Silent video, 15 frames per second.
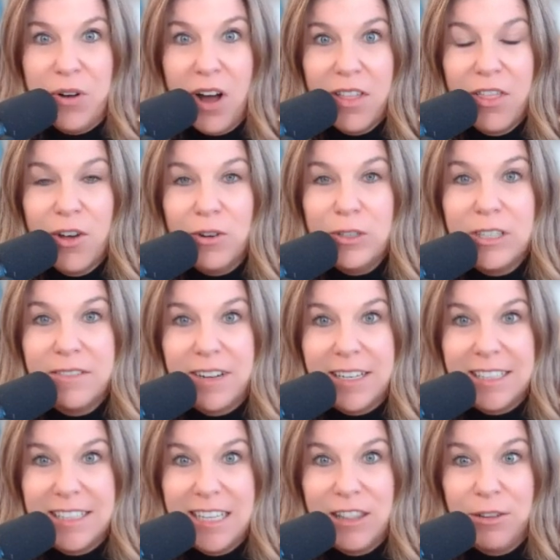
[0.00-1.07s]
Those of
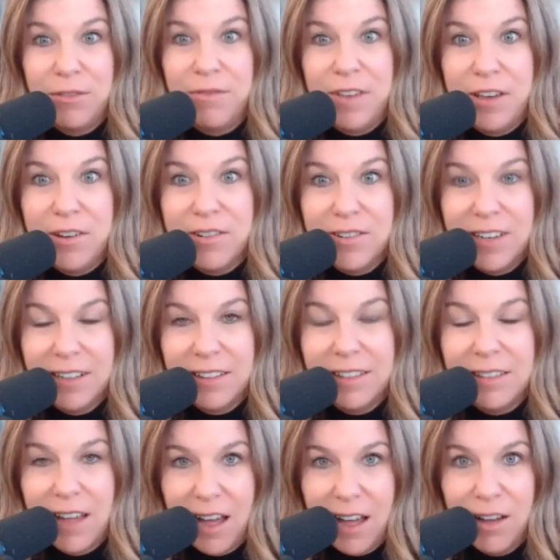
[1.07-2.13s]
us in the field
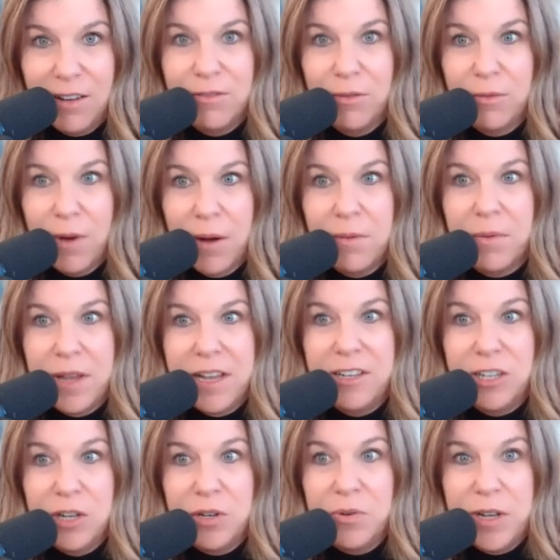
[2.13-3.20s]
love what we
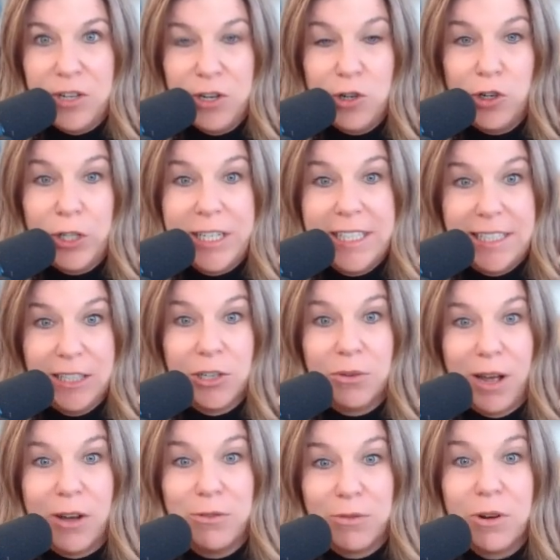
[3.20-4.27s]
do and usually stick
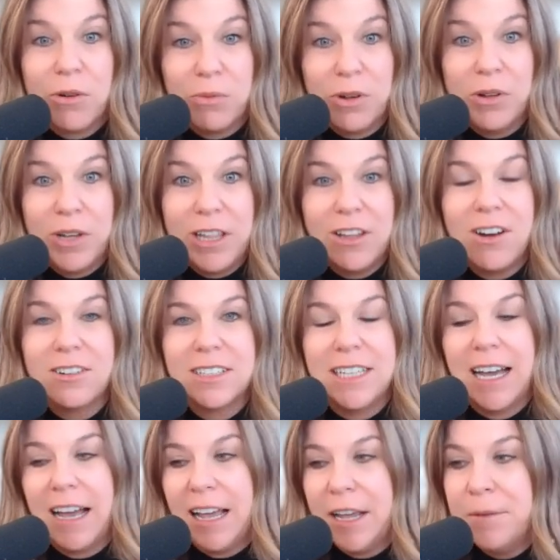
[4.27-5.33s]
around for a really long
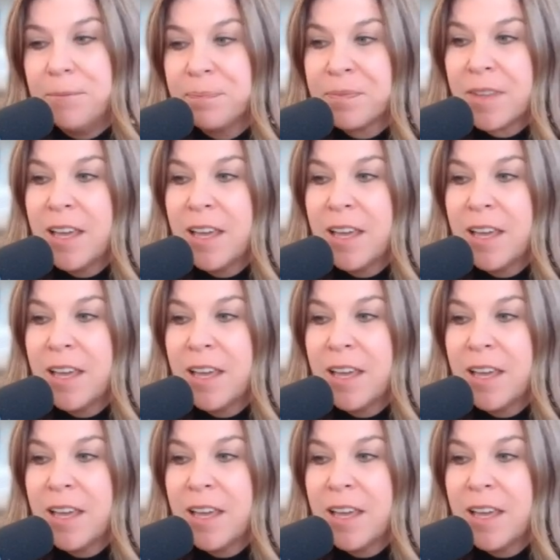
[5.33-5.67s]
time.